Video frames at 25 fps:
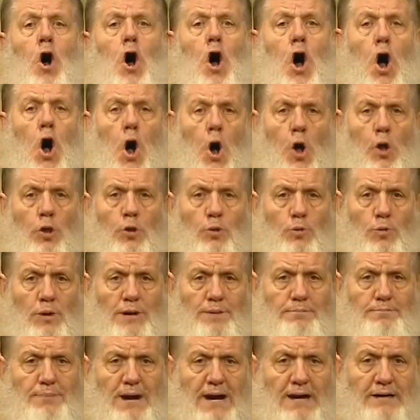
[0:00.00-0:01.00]
all the way
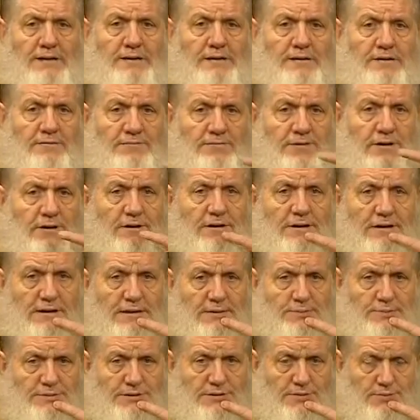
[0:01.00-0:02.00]
back to the very
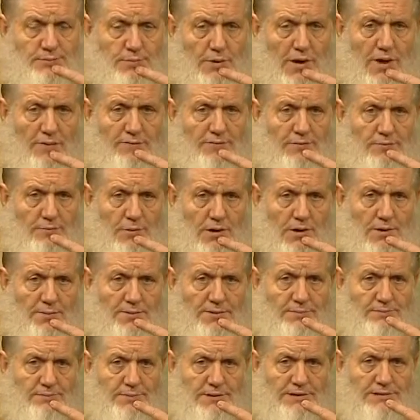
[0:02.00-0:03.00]
lips of Prophet
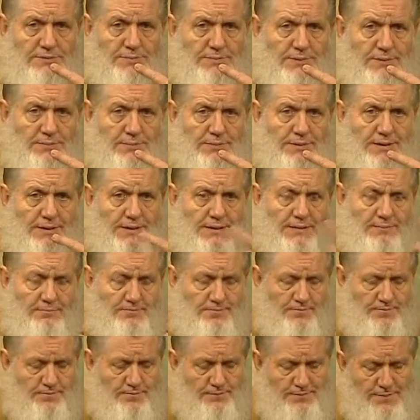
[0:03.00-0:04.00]
Muhammad, peace be upon him.
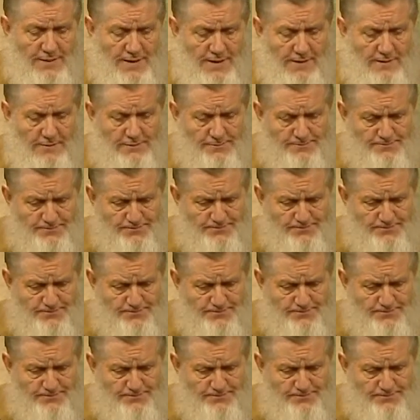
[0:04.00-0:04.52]
Now,